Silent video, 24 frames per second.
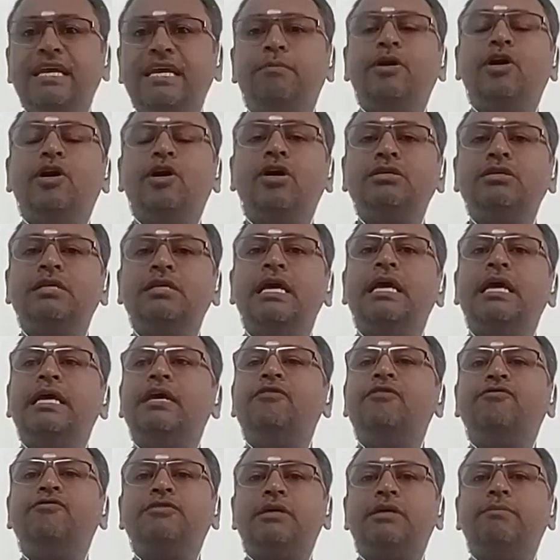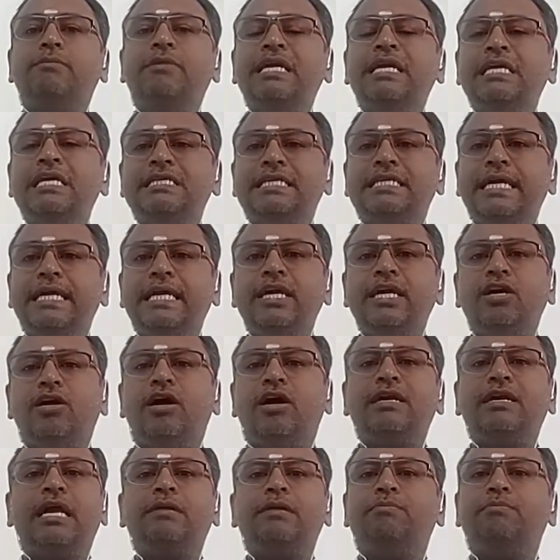because if somebody is getting
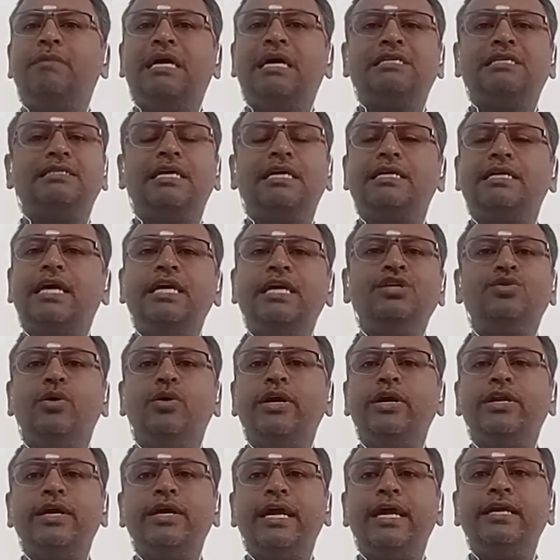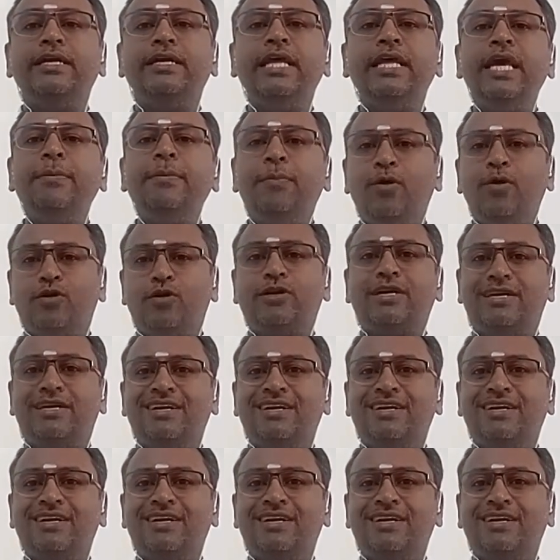caught at max, that guy is going to get deported.